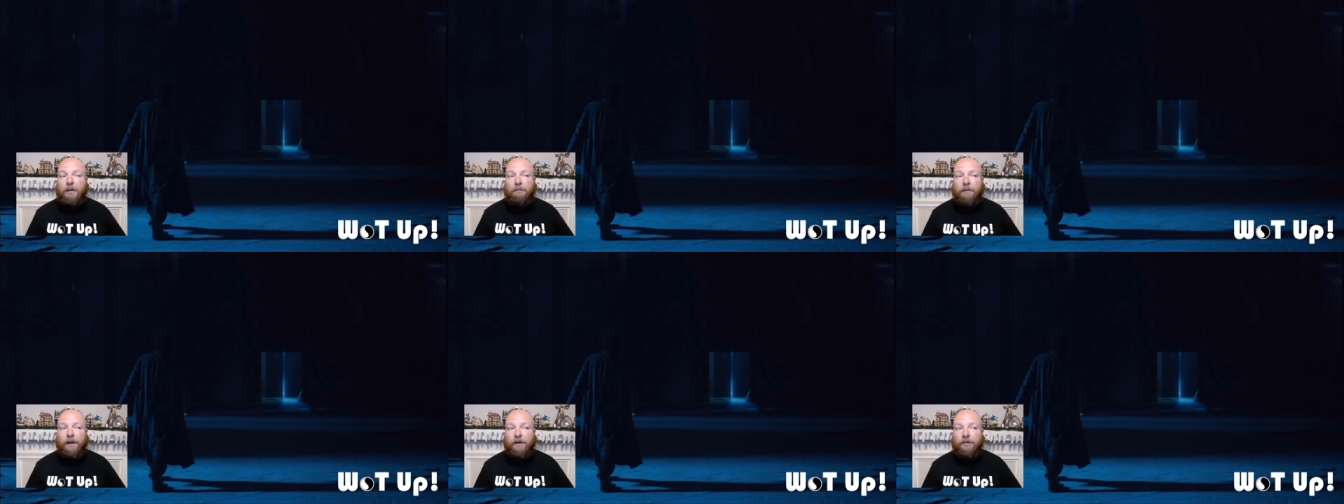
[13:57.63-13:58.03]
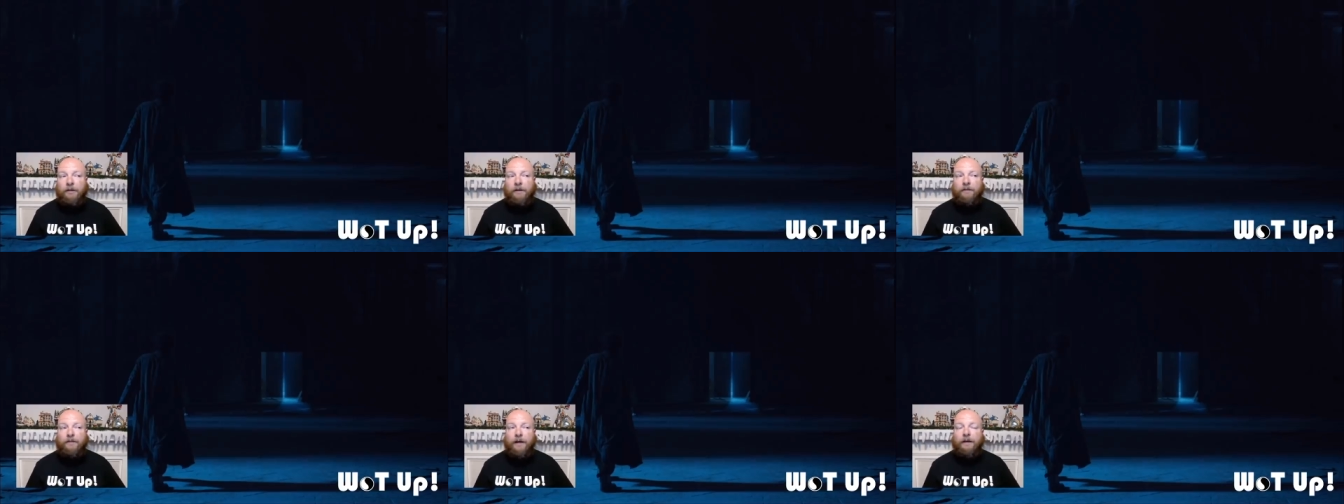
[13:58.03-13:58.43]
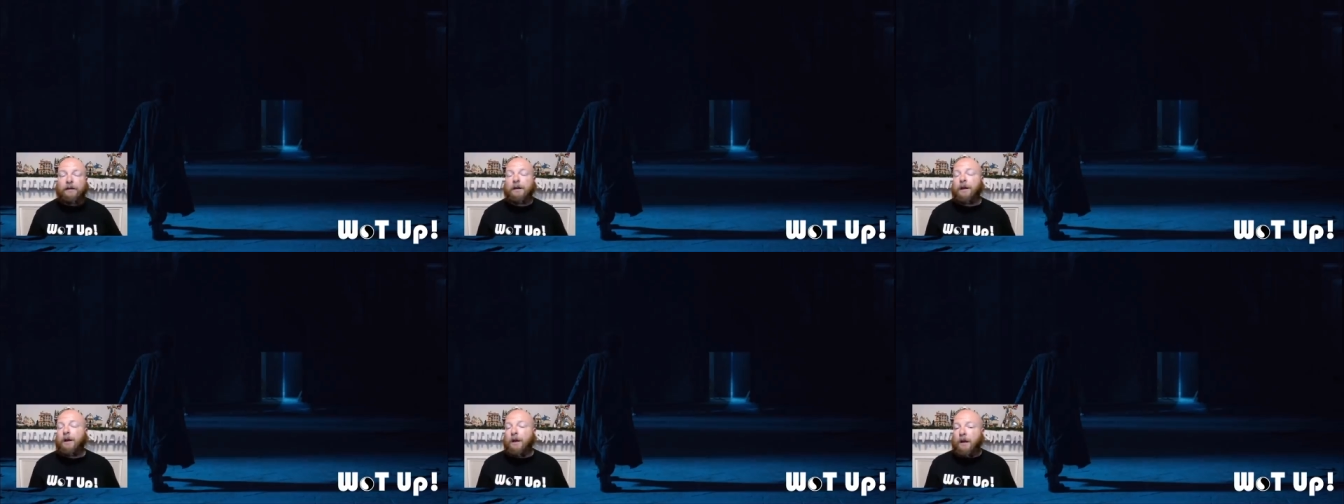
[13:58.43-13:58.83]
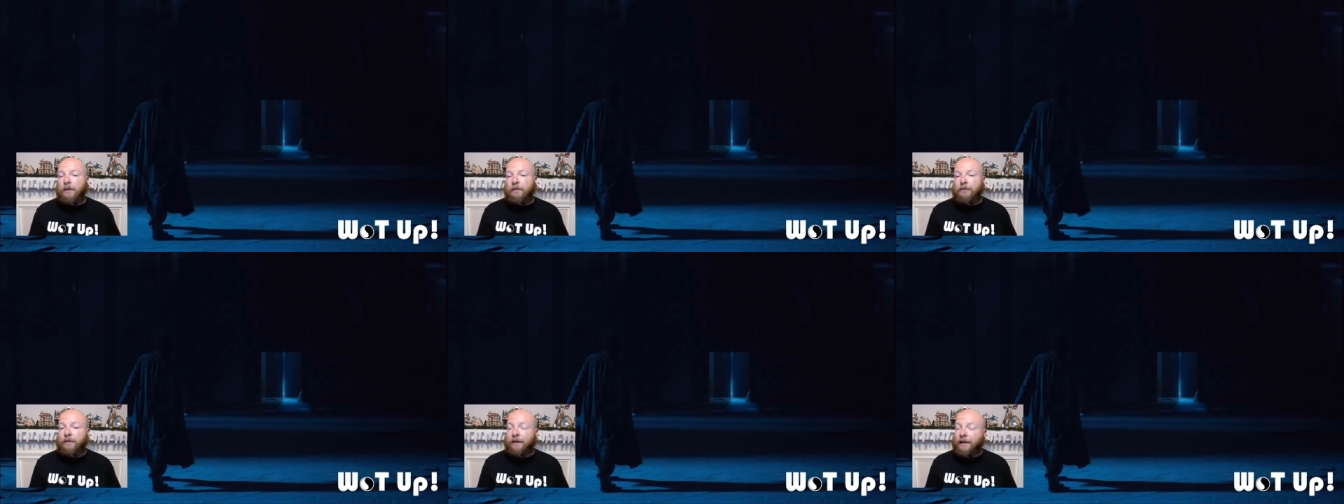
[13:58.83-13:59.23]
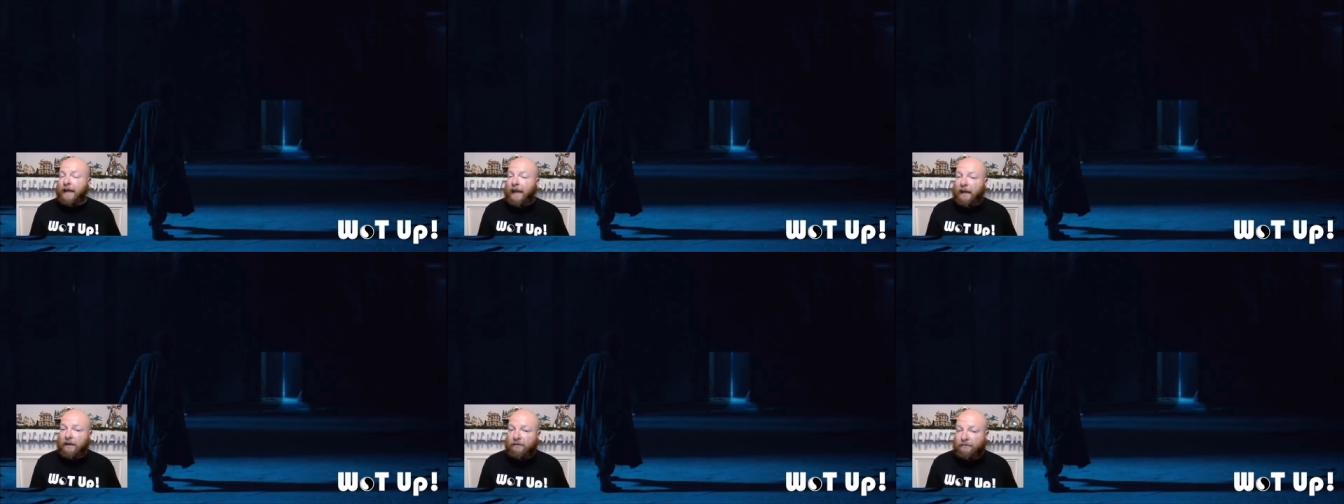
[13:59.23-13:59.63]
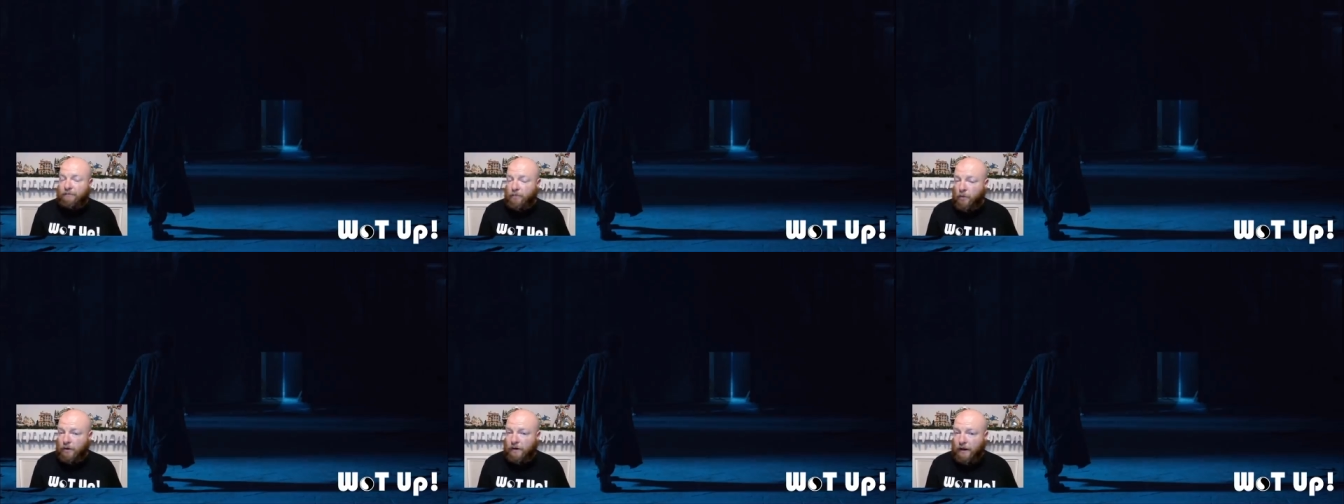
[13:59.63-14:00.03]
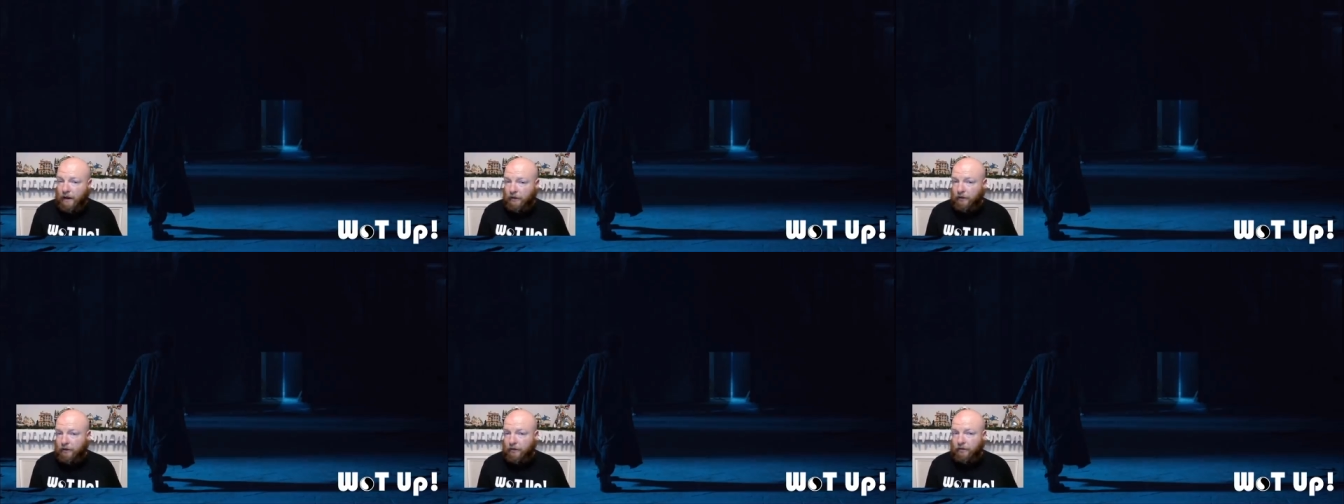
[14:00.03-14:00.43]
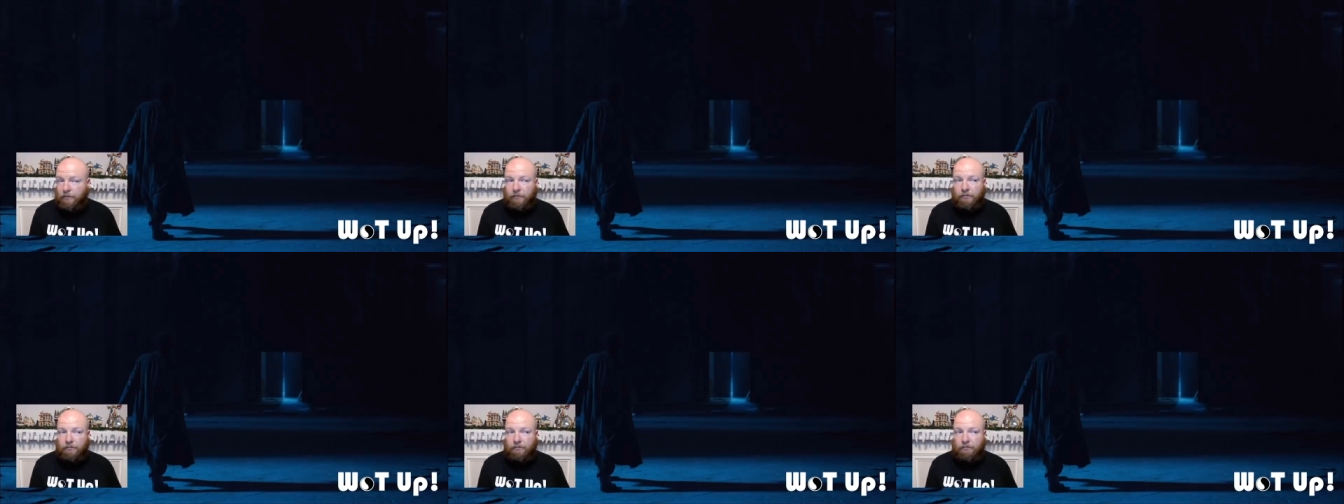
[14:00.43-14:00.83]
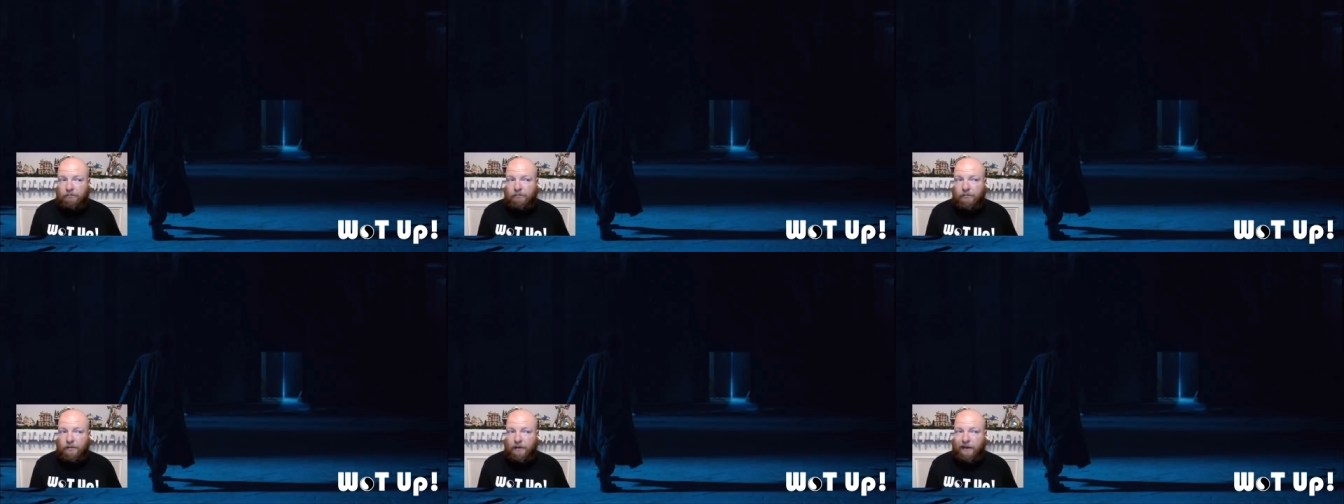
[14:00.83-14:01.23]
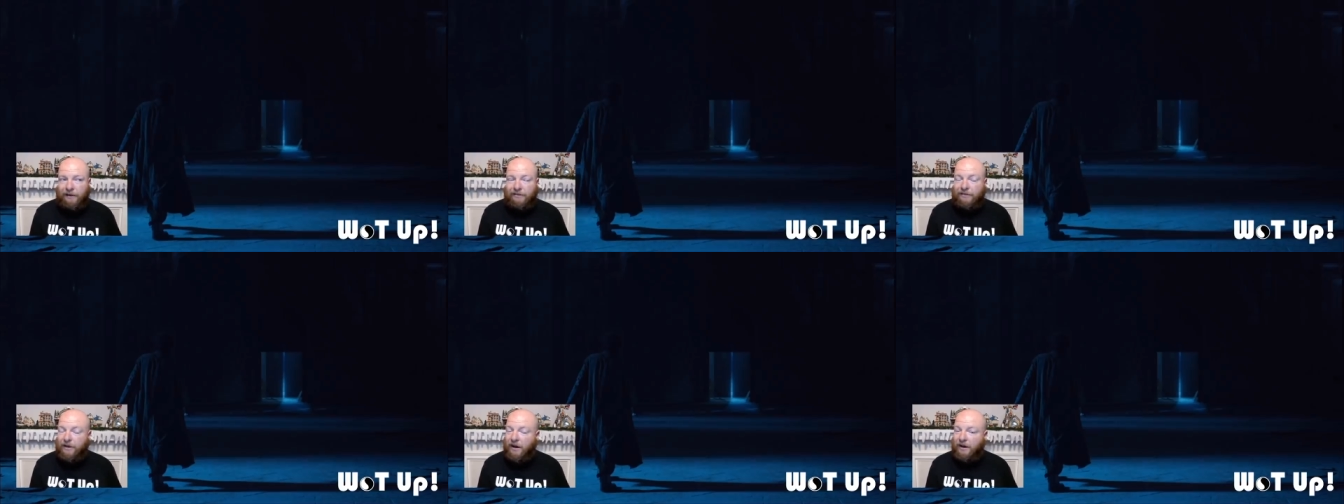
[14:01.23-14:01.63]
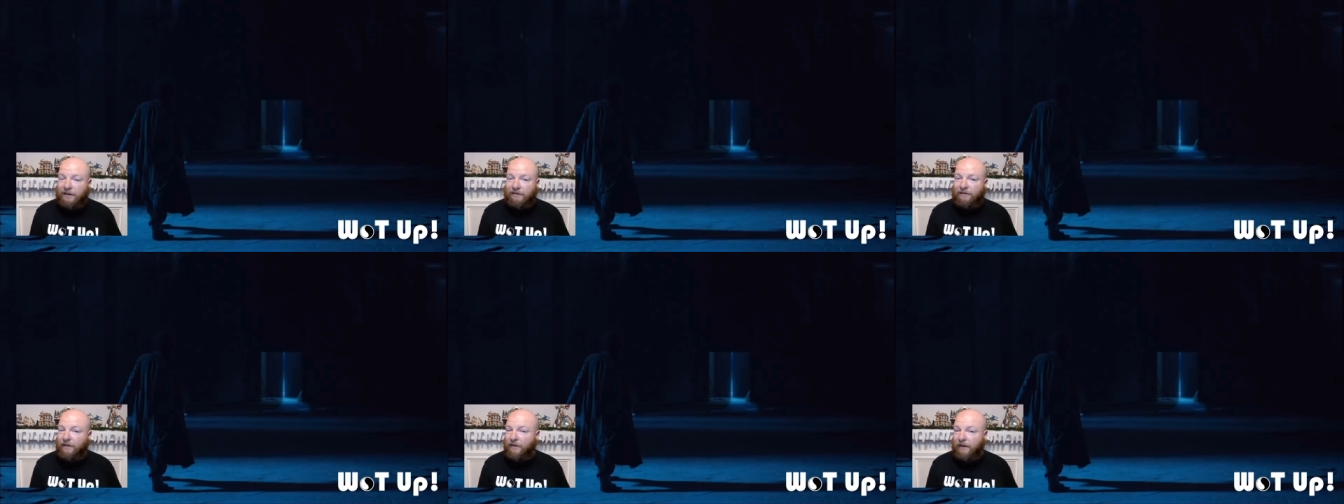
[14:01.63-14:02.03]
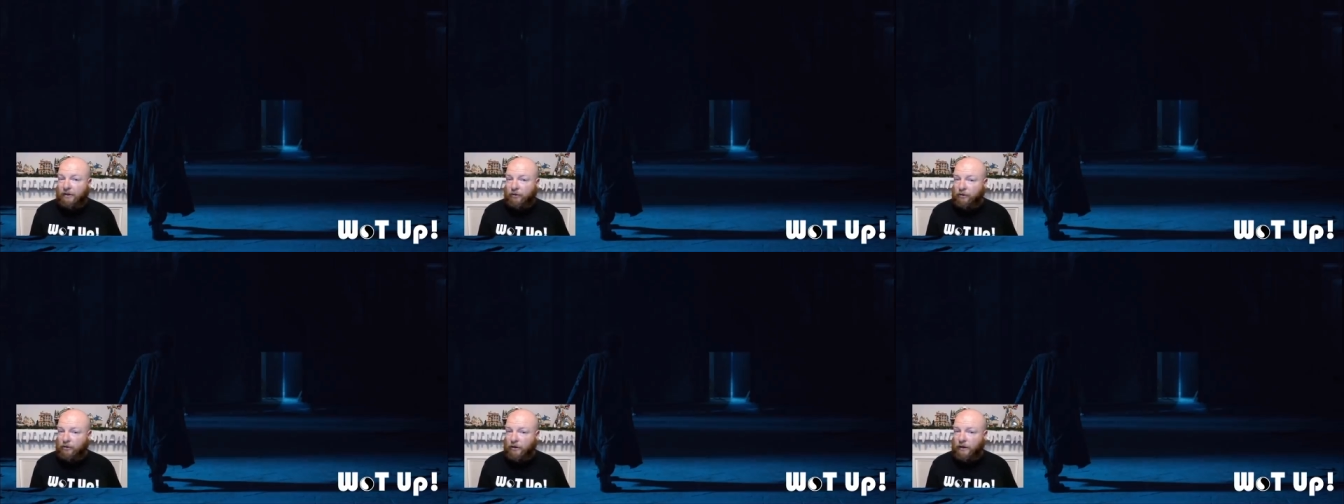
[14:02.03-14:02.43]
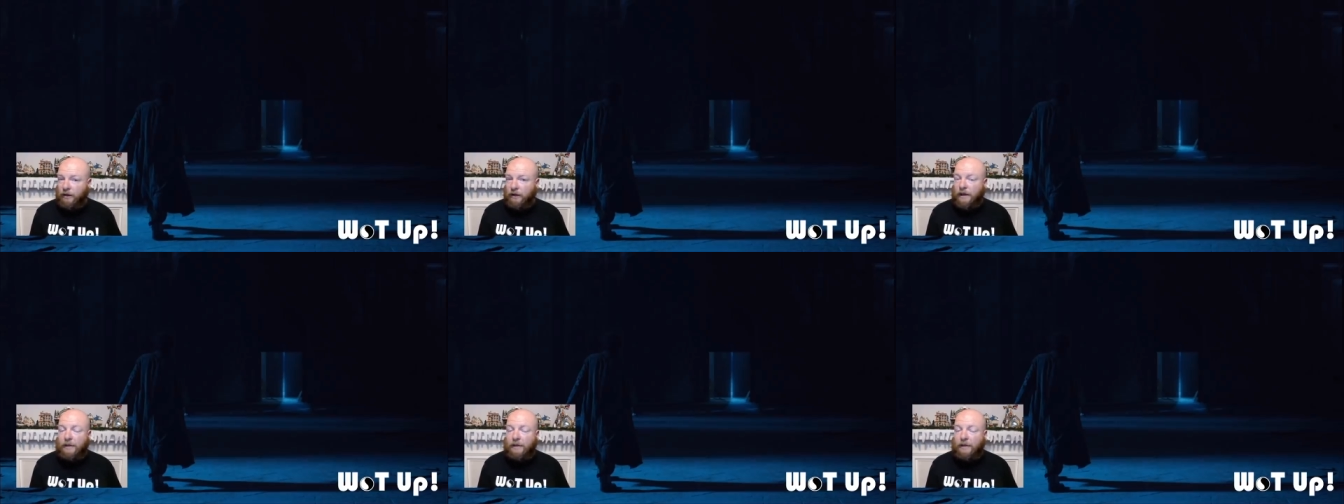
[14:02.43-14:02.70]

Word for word: but I think that the lack of Mordeth is not very concerning